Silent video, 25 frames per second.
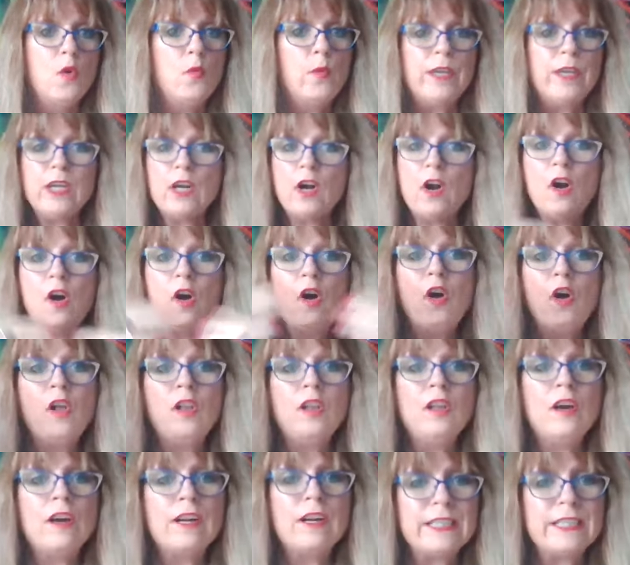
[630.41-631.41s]
We
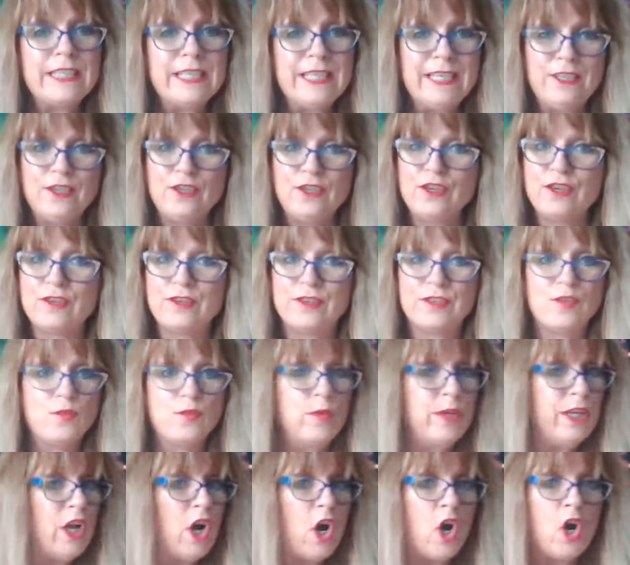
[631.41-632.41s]
all are teachers.
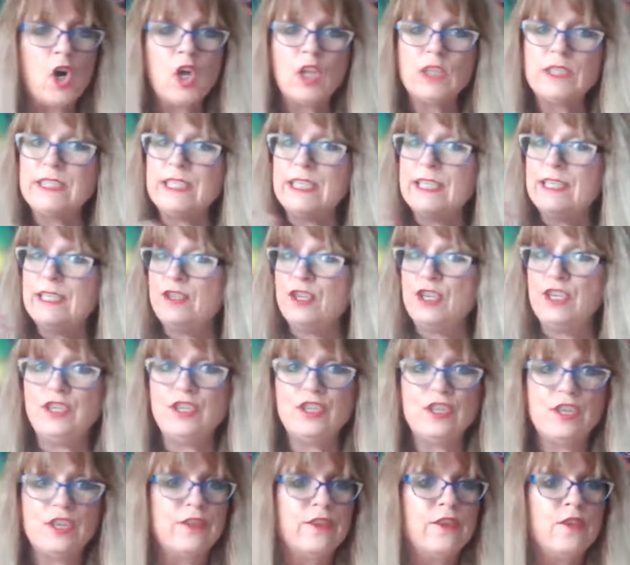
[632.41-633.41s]
We all teach
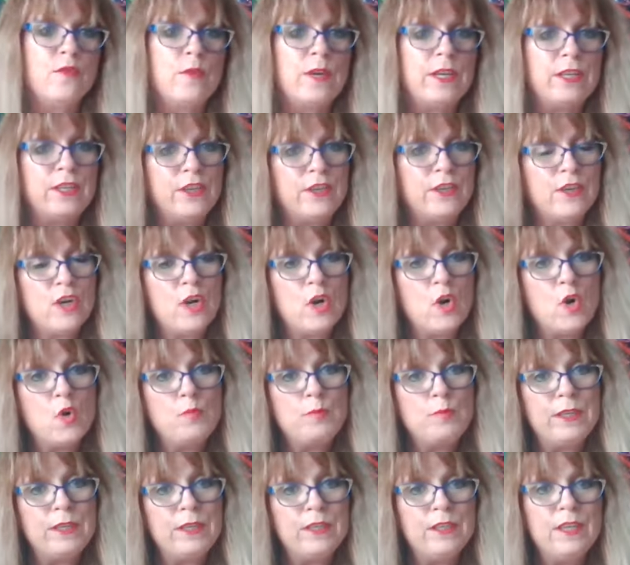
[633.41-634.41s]
each other when you're
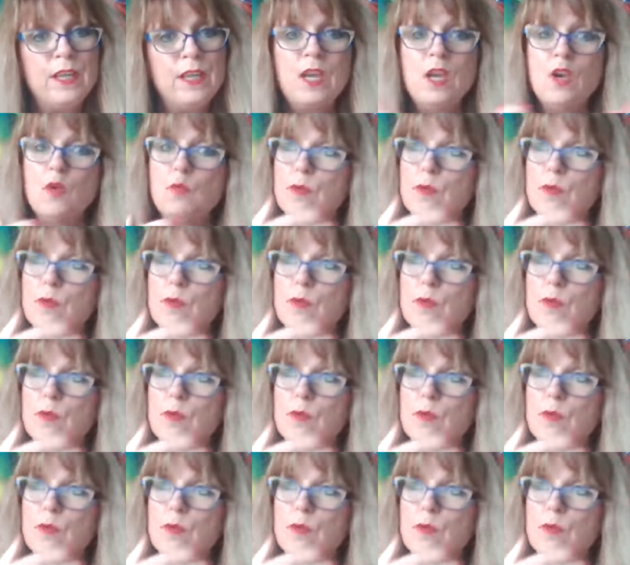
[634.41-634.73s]
open,